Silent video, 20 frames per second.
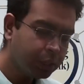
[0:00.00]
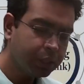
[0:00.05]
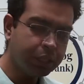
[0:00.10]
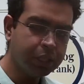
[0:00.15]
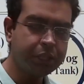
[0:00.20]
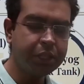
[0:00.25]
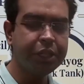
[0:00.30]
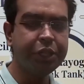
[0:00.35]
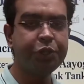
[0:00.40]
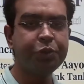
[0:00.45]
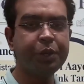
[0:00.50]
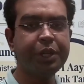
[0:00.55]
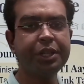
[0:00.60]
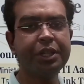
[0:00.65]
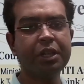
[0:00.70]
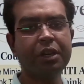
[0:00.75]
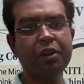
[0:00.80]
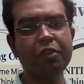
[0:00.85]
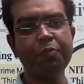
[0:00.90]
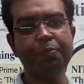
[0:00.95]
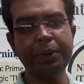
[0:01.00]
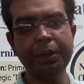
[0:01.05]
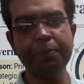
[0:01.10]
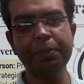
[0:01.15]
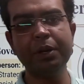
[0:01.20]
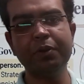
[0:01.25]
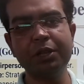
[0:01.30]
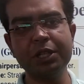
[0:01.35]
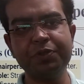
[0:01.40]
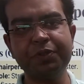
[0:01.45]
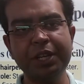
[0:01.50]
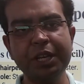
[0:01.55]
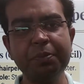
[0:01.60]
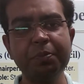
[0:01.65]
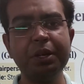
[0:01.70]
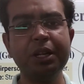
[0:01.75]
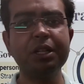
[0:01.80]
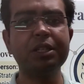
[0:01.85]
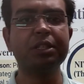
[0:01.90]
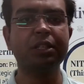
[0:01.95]
the situation of people was very
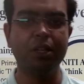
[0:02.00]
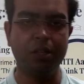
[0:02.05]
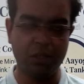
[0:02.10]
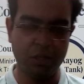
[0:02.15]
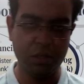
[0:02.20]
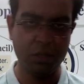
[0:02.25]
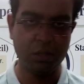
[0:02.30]
minuscule.